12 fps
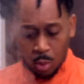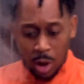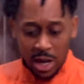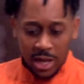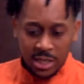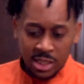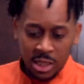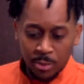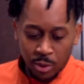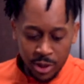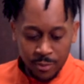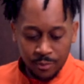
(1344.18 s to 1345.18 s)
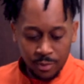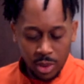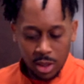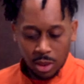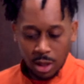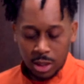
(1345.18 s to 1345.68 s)
While that's simmering,
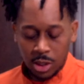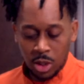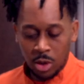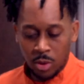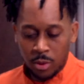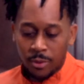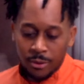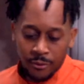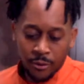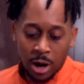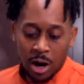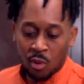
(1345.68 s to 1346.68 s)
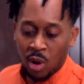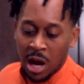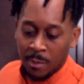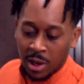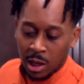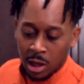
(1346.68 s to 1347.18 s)
so for our
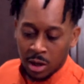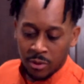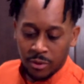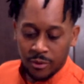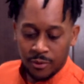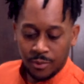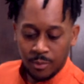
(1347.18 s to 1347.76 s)
ramen love,